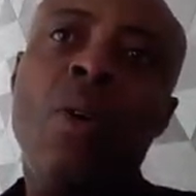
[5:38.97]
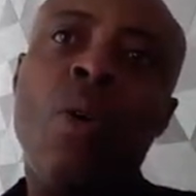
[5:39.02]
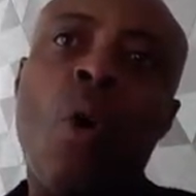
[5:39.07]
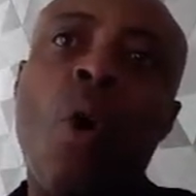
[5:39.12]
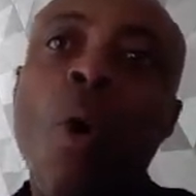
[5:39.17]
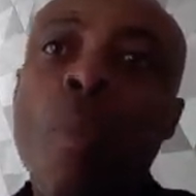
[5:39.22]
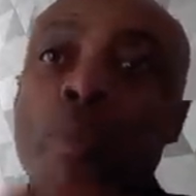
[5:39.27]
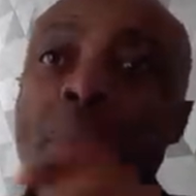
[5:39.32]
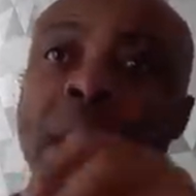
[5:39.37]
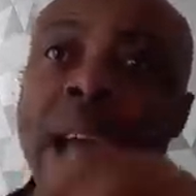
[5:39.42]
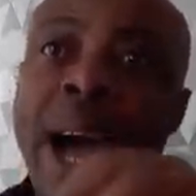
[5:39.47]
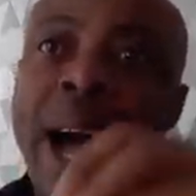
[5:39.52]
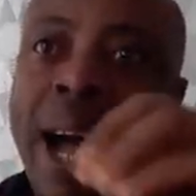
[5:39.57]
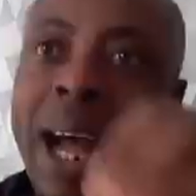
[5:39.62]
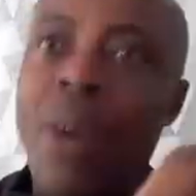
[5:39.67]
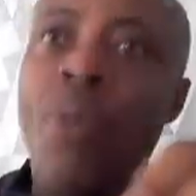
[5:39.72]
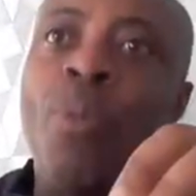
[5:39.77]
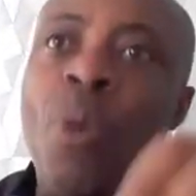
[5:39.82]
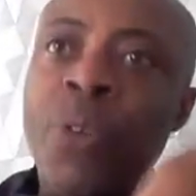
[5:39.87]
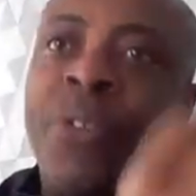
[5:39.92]
obi a
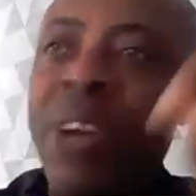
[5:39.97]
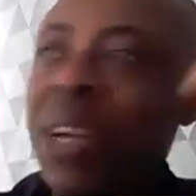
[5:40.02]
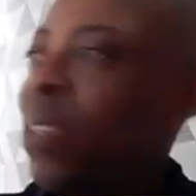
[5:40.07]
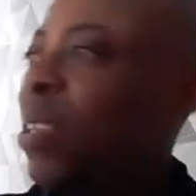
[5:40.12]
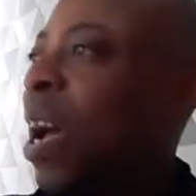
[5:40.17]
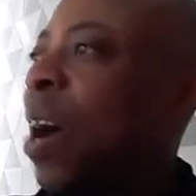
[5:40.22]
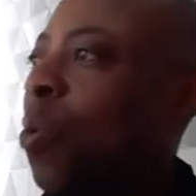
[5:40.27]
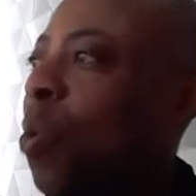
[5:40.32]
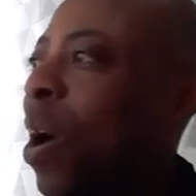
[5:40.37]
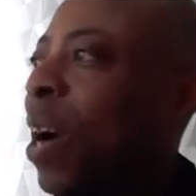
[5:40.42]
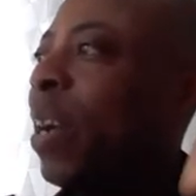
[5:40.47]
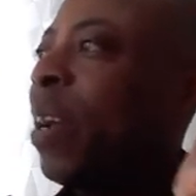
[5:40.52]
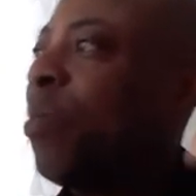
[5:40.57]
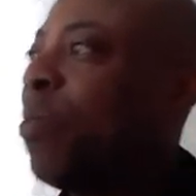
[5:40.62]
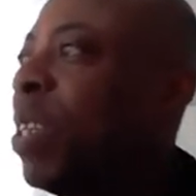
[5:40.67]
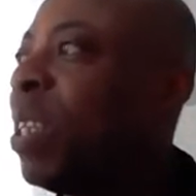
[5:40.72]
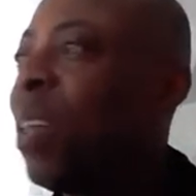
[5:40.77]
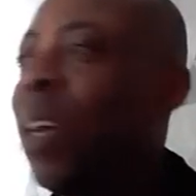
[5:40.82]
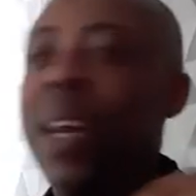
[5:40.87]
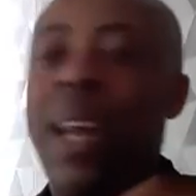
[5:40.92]
no mo hwa sa akwa
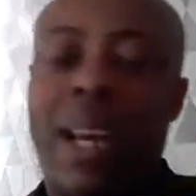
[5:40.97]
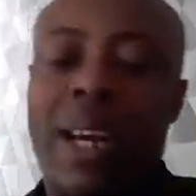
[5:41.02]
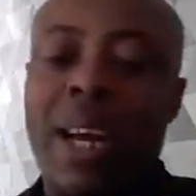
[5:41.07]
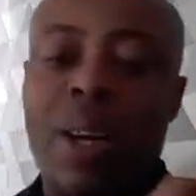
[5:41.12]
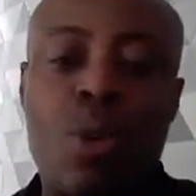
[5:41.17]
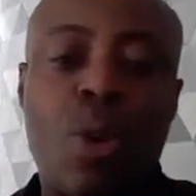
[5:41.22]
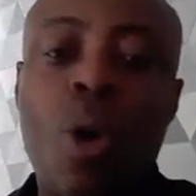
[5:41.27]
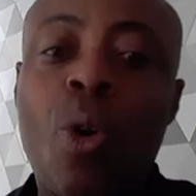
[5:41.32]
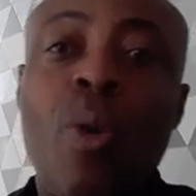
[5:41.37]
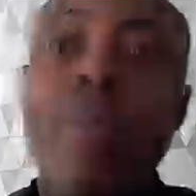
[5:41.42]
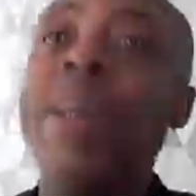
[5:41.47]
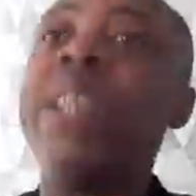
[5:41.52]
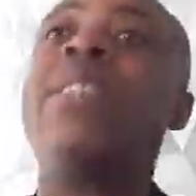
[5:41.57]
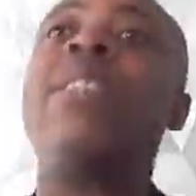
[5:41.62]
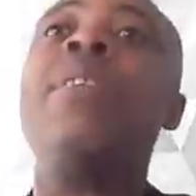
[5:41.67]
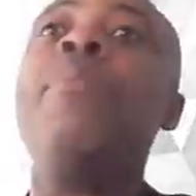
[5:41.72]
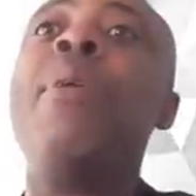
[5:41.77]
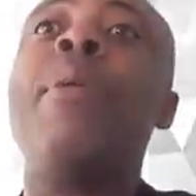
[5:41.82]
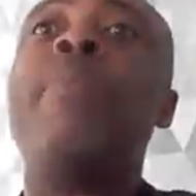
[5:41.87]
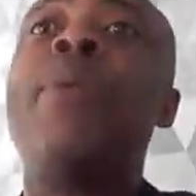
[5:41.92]
Kelvin Taylor na documents
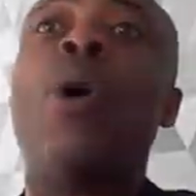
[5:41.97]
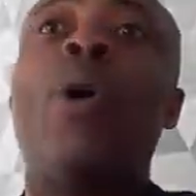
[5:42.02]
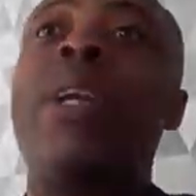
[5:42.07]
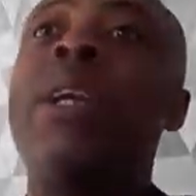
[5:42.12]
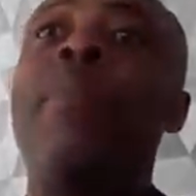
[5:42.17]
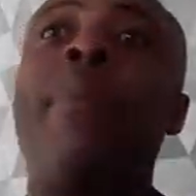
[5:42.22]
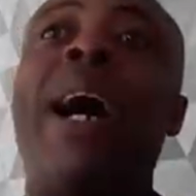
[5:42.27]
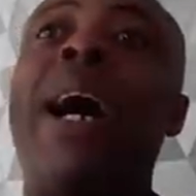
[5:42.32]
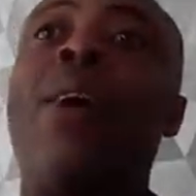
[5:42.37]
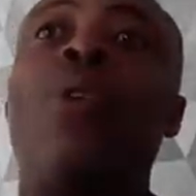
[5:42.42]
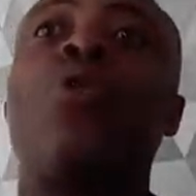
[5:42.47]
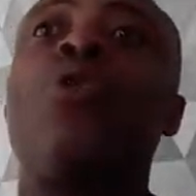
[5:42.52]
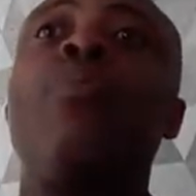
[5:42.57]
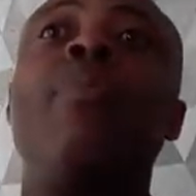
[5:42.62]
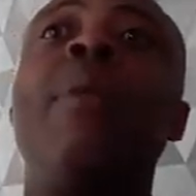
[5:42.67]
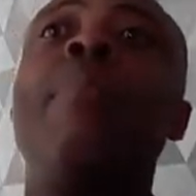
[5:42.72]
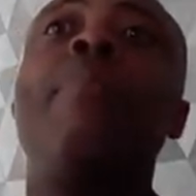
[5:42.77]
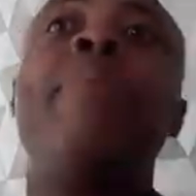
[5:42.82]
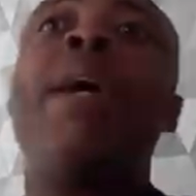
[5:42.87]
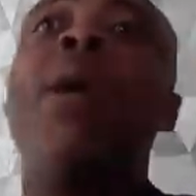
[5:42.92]
ni bebre o de ba out
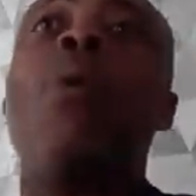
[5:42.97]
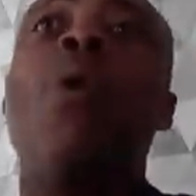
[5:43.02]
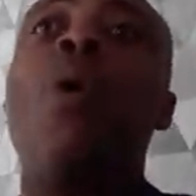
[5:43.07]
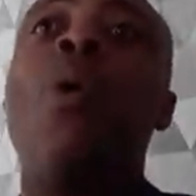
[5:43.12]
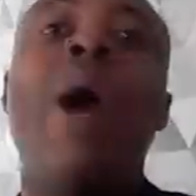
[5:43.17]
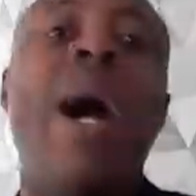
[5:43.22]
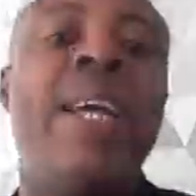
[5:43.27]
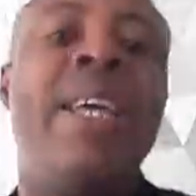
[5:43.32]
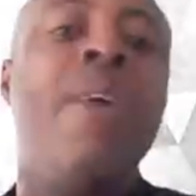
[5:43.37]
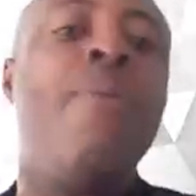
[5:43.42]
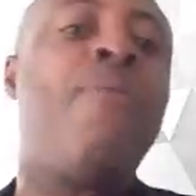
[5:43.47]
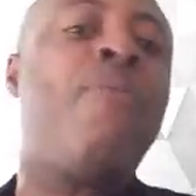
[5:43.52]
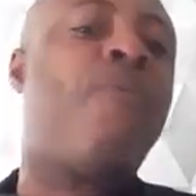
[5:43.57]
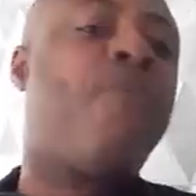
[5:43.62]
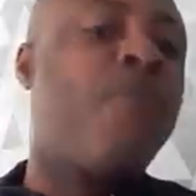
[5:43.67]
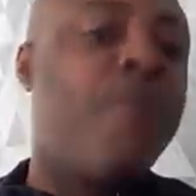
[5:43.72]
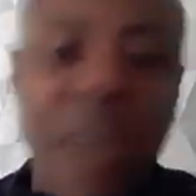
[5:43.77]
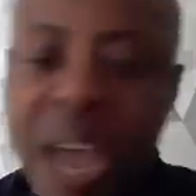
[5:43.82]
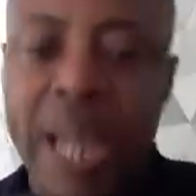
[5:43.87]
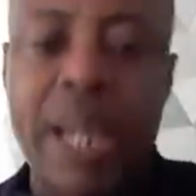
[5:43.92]
bebre o wa ye
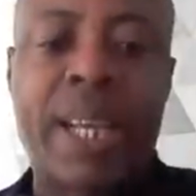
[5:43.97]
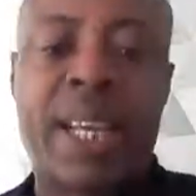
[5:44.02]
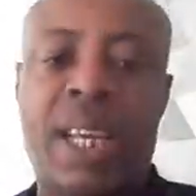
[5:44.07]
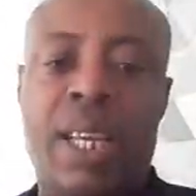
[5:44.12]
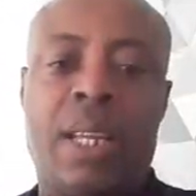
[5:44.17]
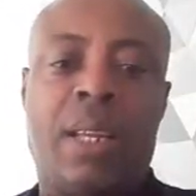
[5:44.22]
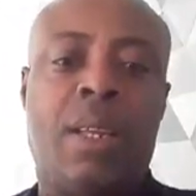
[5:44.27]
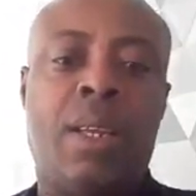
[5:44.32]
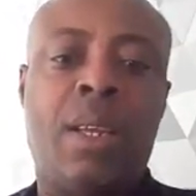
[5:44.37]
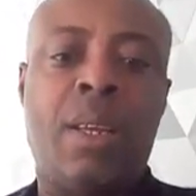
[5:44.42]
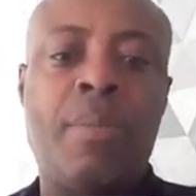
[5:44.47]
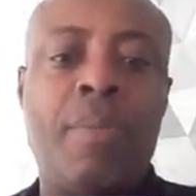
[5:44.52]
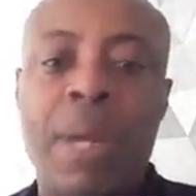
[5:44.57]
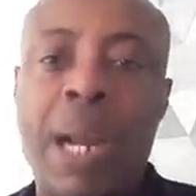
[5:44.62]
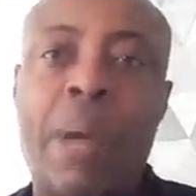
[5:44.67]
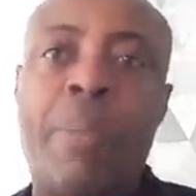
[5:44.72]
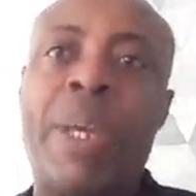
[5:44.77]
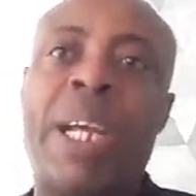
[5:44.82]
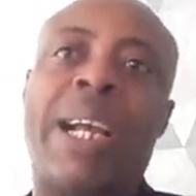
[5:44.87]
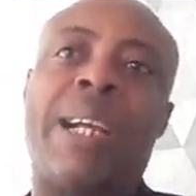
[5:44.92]
fake me
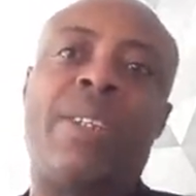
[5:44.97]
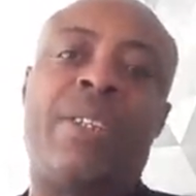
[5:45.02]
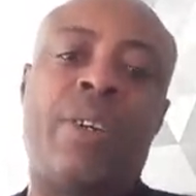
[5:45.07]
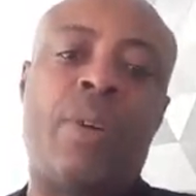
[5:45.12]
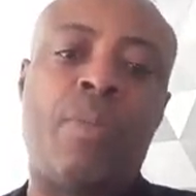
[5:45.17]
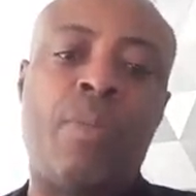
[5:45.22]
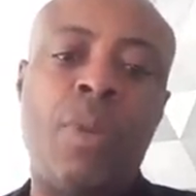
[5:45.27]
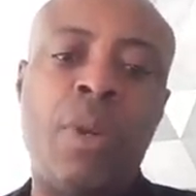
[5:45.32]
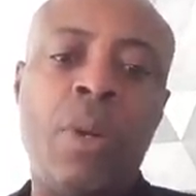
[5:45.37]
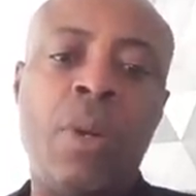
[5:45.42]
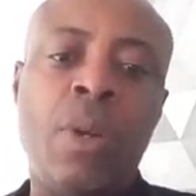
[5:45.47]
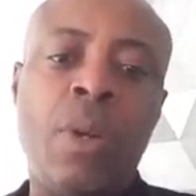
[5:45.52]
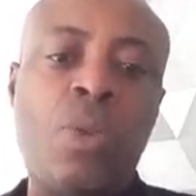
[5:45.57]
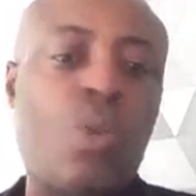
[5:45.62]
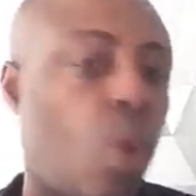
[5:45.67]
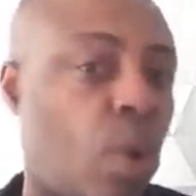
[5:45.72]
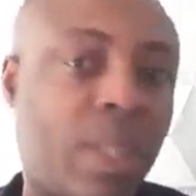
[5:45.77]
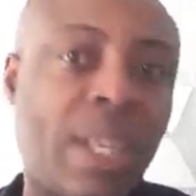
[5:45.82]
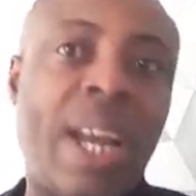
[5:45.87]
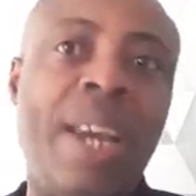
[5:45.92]
na me ka chrem
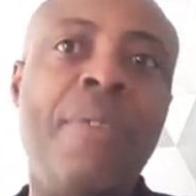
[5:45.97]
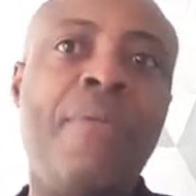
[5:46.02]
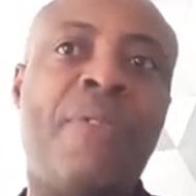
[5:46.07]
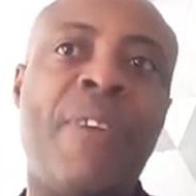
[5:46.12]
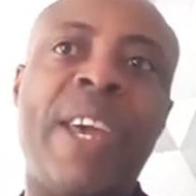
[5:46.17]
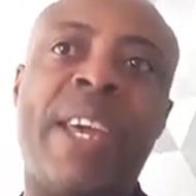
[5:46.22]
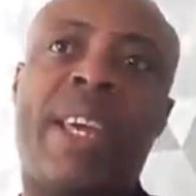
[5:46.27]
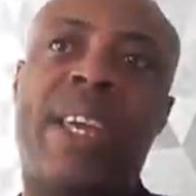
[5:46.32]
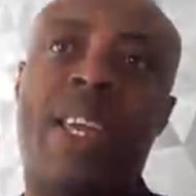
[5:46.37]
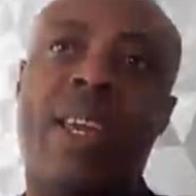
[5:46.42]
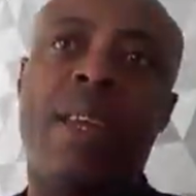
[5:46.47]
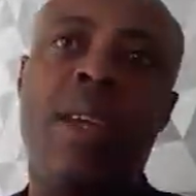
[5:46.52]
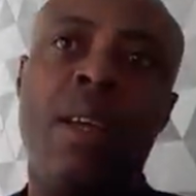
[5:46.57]
totally fake